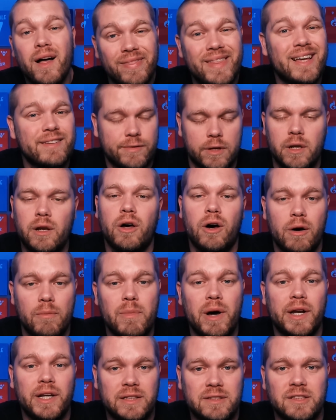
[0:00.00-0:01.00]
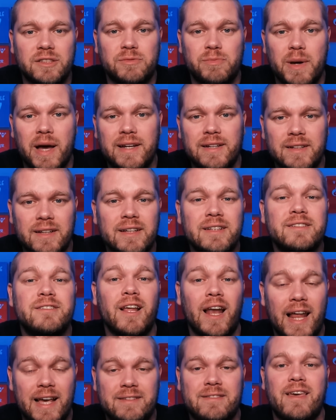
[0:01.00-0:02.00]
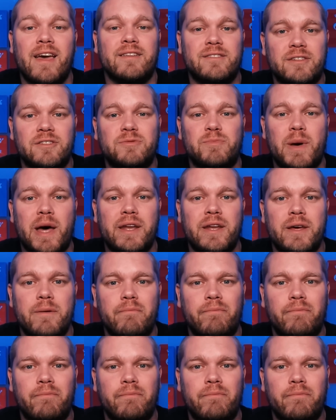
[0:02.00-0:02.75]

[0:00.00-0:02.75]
that's a lot of money to spend. So let's get to spending.